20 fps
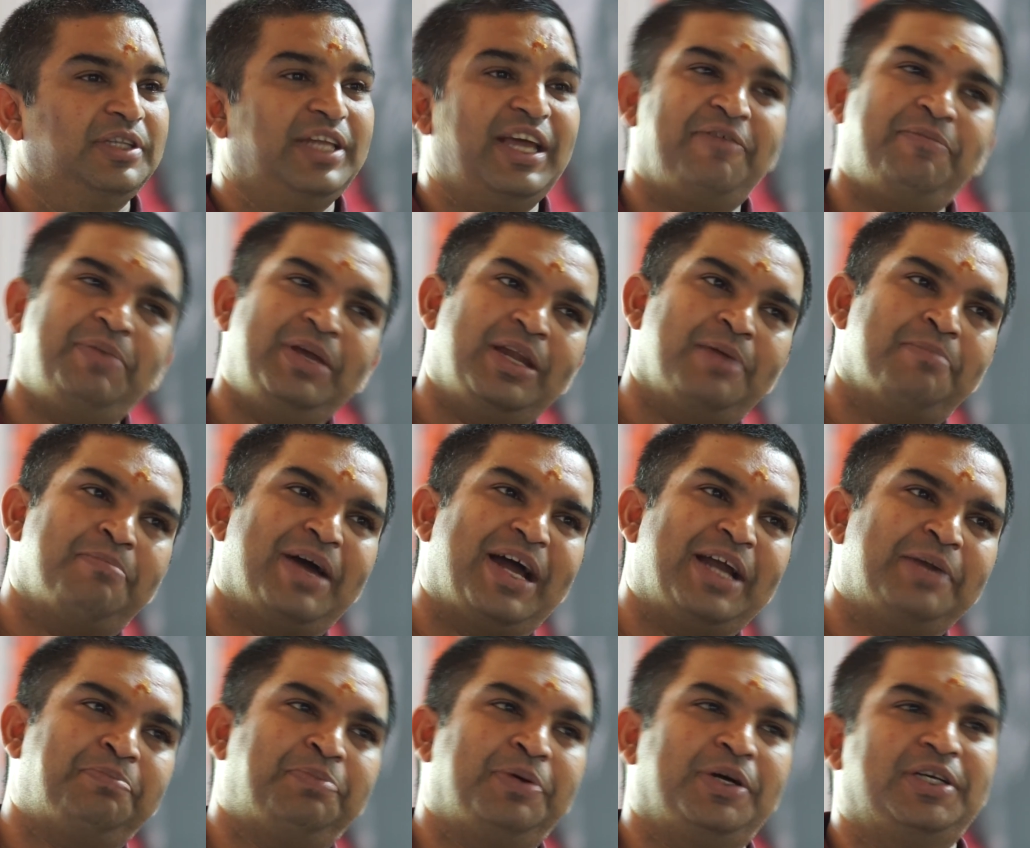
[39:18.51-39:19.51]
they have been a
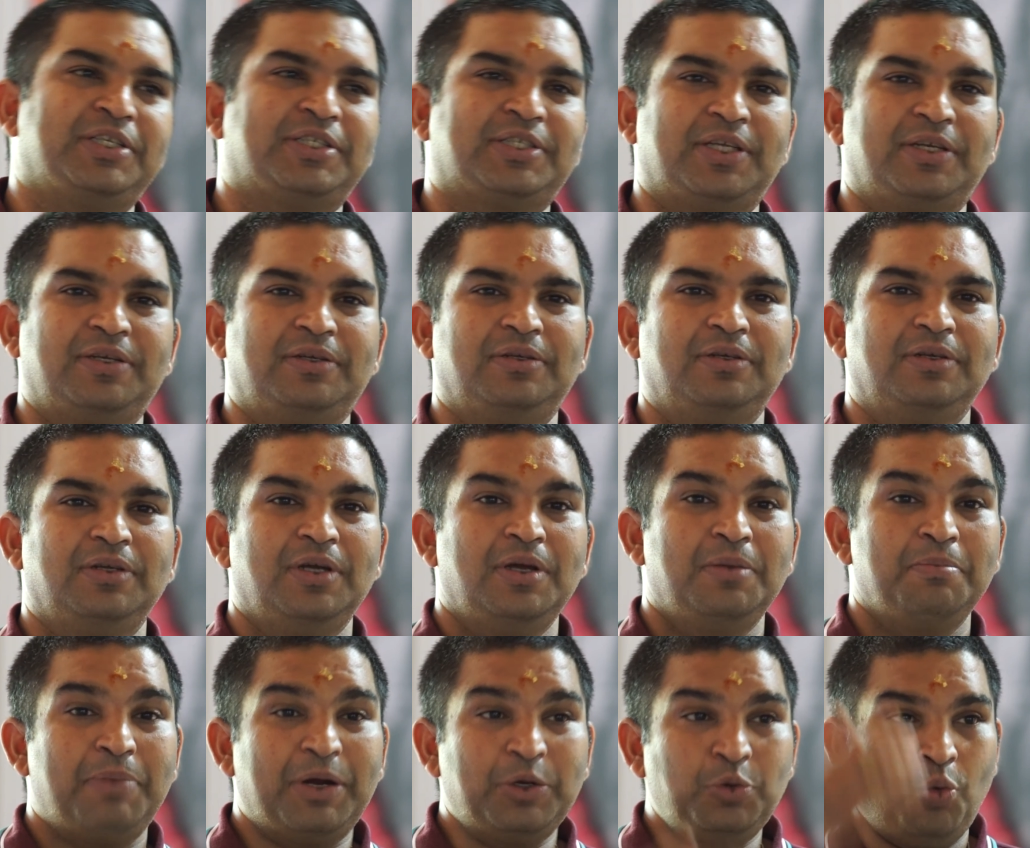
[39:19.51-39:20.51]
bad person,
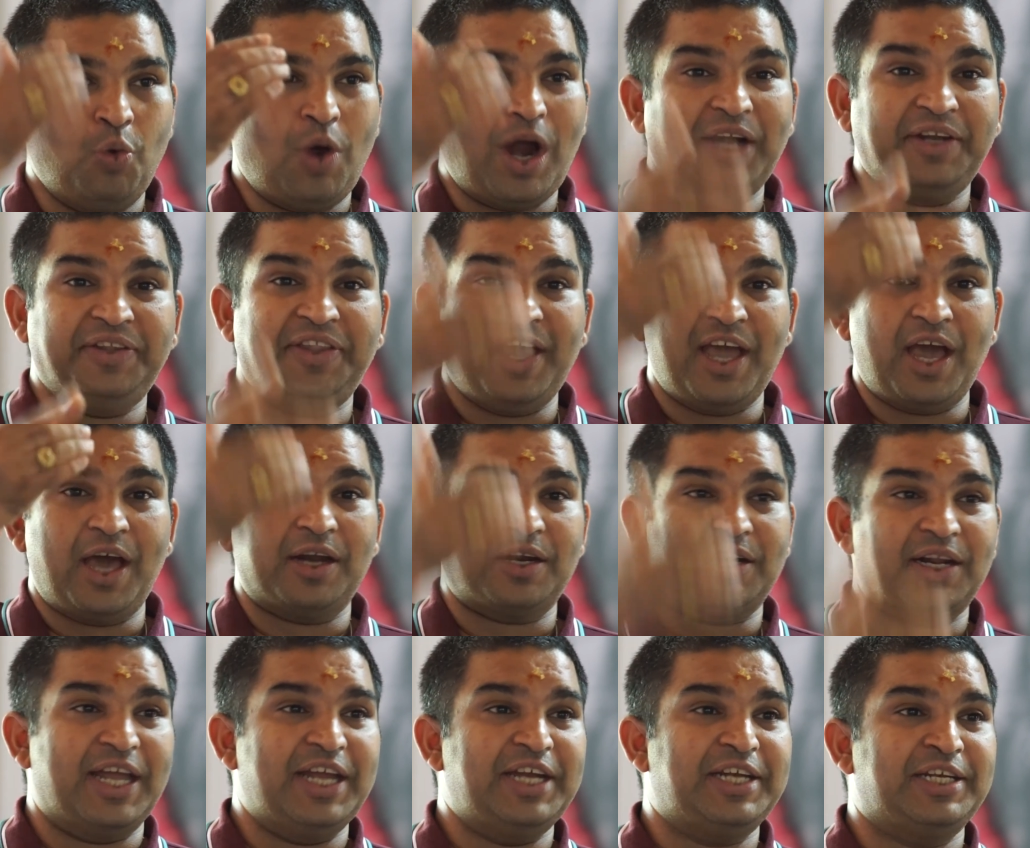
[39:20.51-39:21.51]
but what they
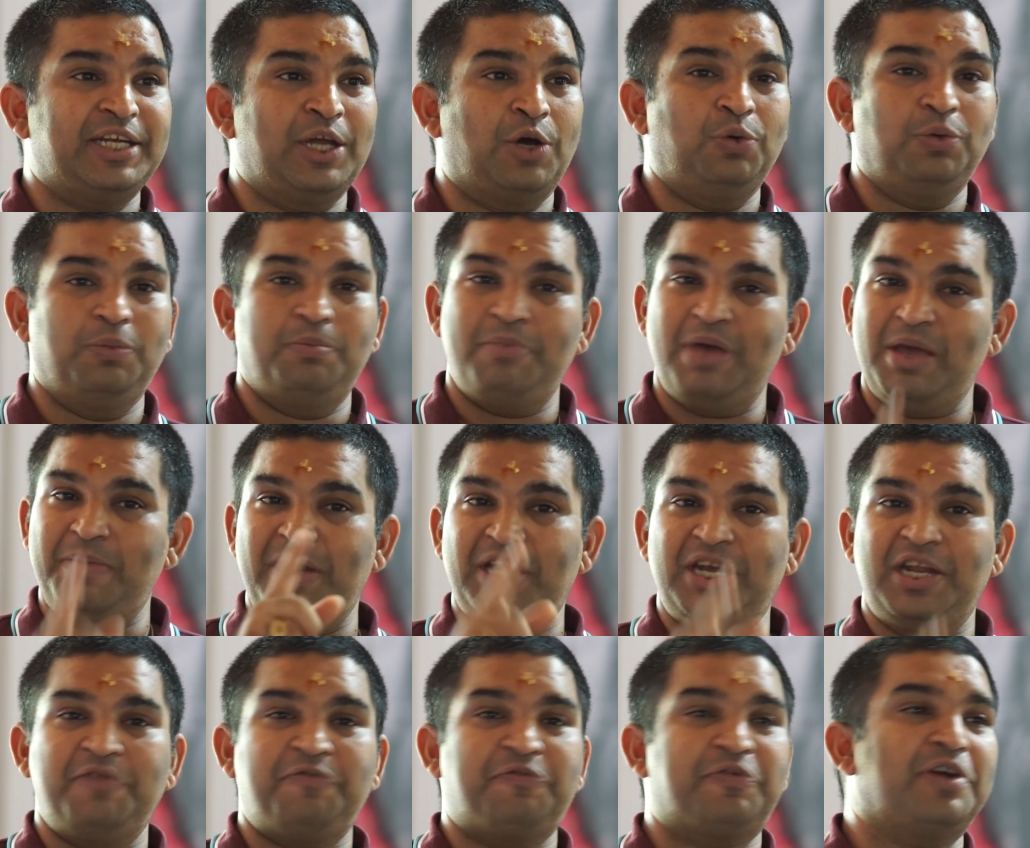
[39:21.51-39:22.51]
are right now may
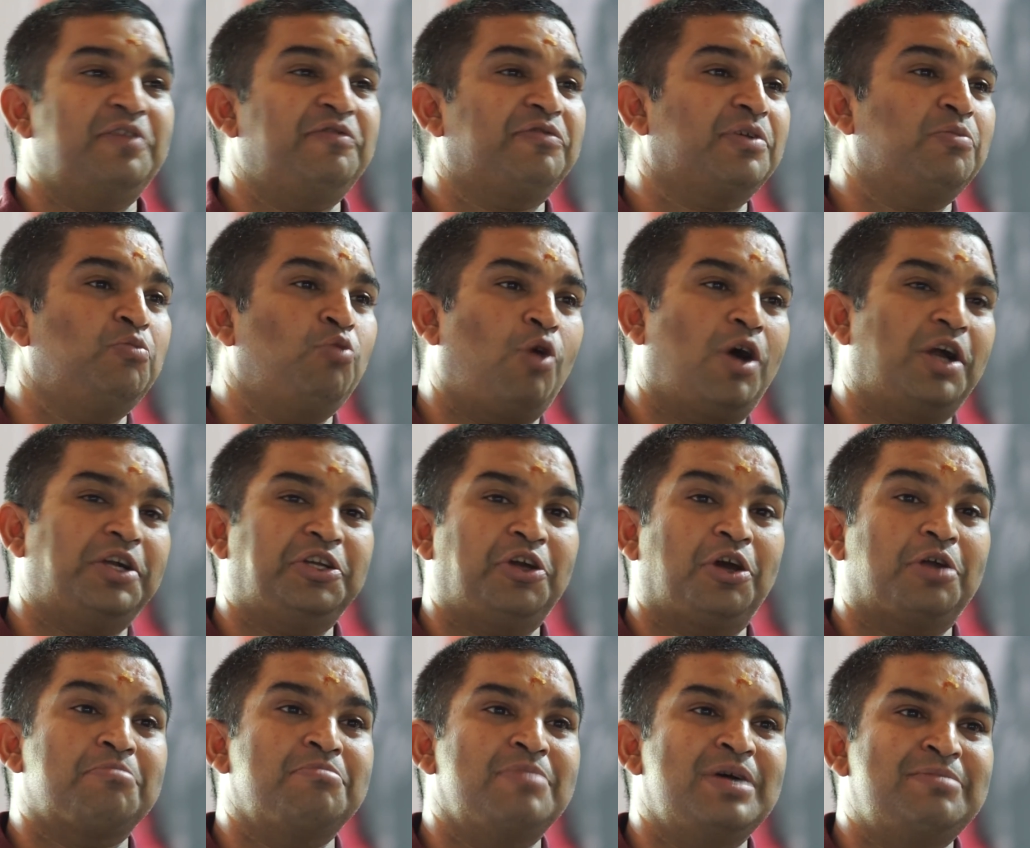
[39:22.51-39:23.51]
be different from
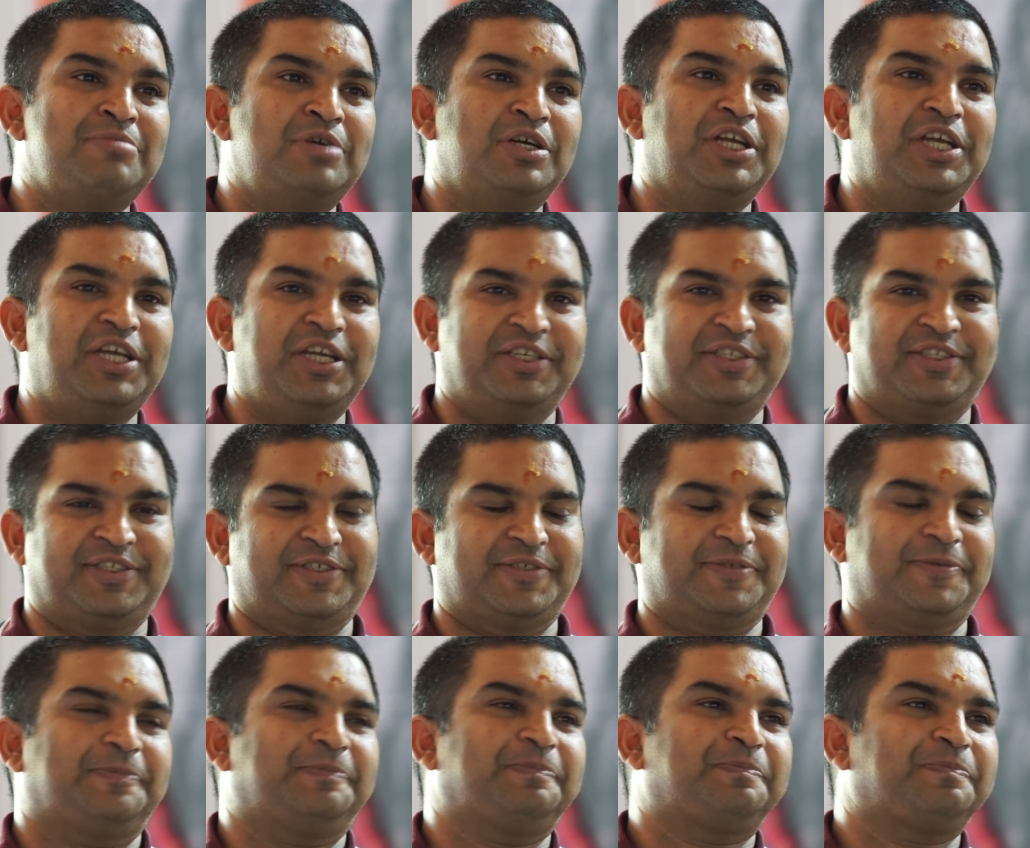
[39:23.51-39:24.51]
what your memory is.